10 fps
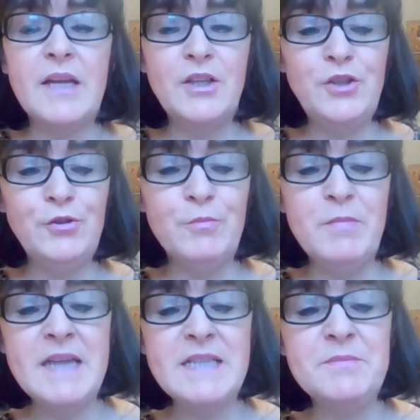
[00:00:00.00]
Thank you,
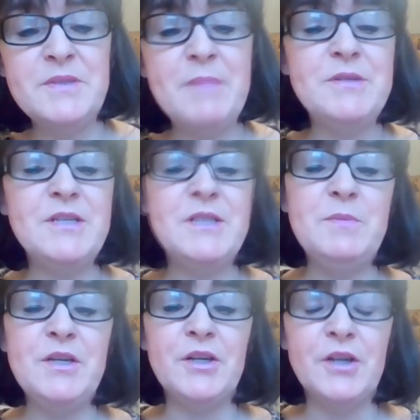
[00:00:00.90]
Madam Deputy
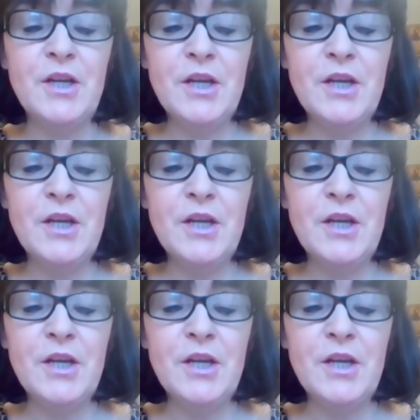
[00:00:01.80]
Speaker.